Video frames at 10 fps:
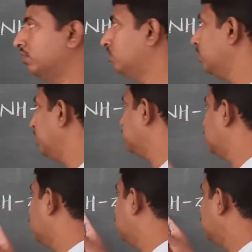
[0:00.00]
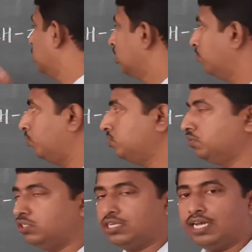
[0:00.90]
Now there is no
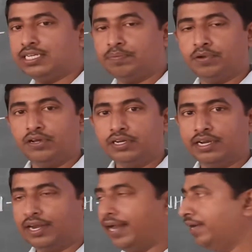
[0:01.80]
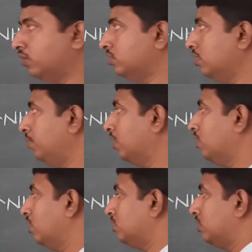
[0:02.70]
positive charge upon nitrogen
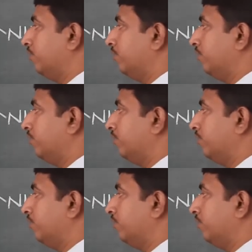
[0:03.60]
because